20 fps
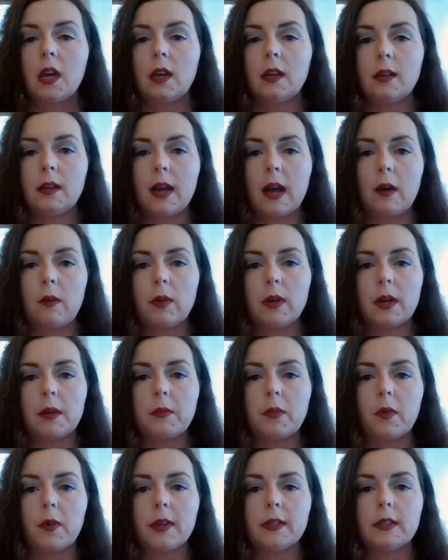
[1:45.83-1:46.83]
And now what
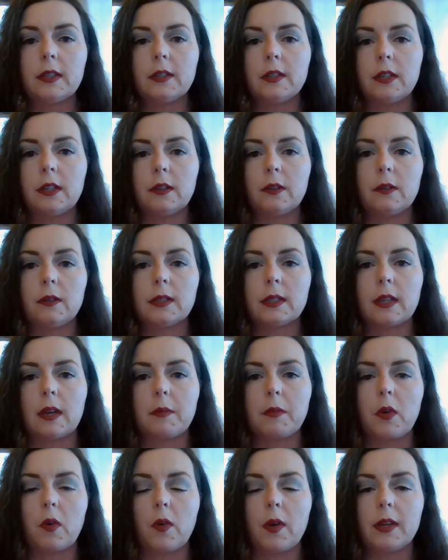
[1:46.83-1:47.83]
I'm going to do is
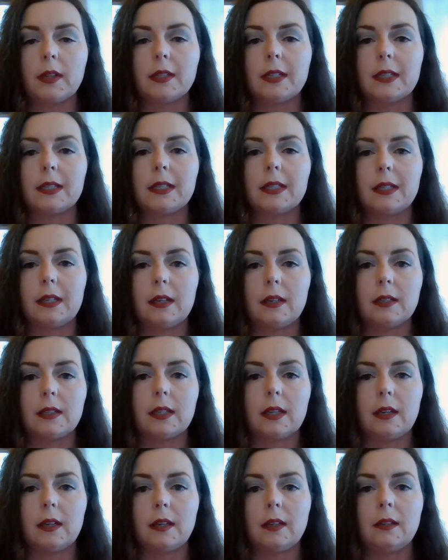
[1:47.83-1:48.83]
I'm going to
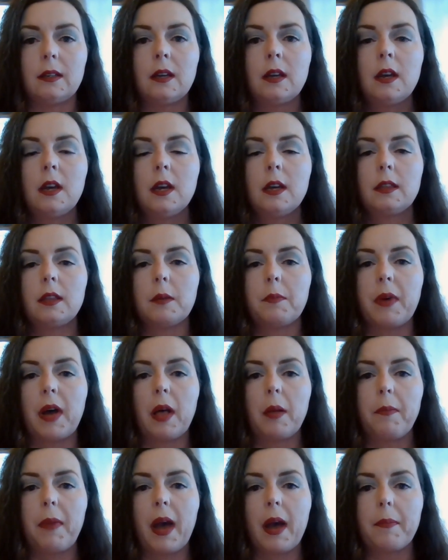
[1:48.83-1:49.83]
season the
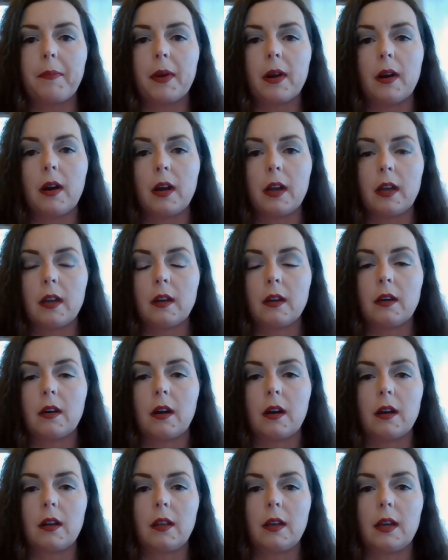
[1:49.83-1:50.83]
bell pepper, onion,
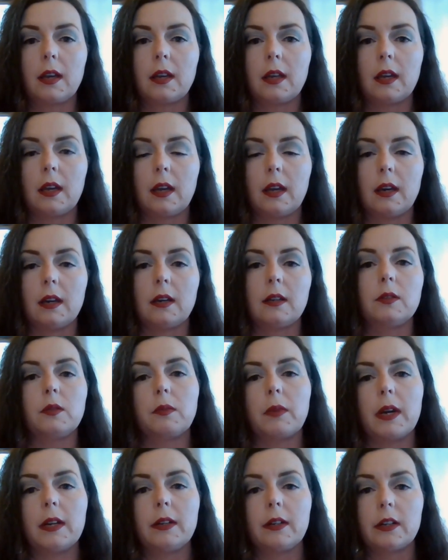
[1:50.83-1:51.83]
garlic, and
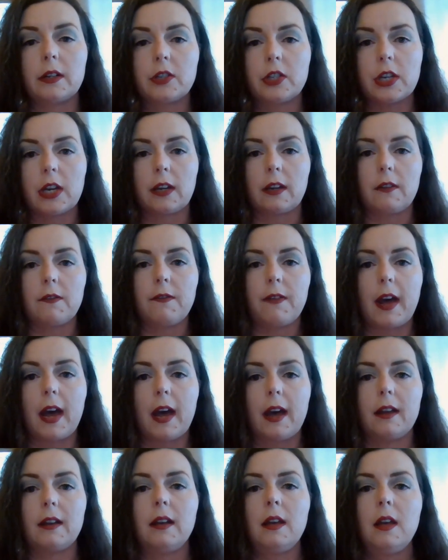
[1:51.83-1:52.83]
rendered chicken
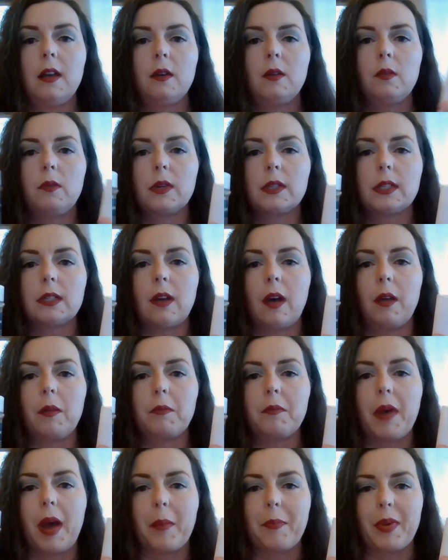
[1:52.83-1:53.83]
fat with salt
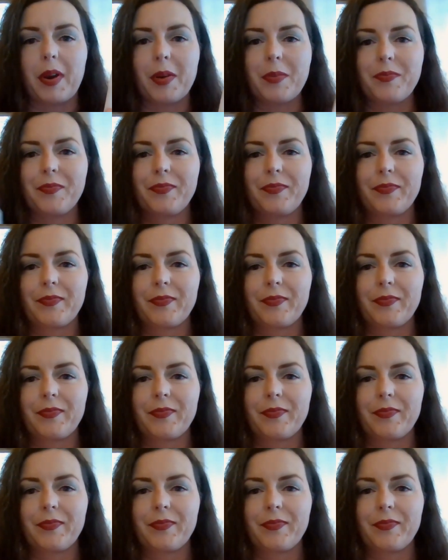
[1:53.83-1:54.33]
and pepper.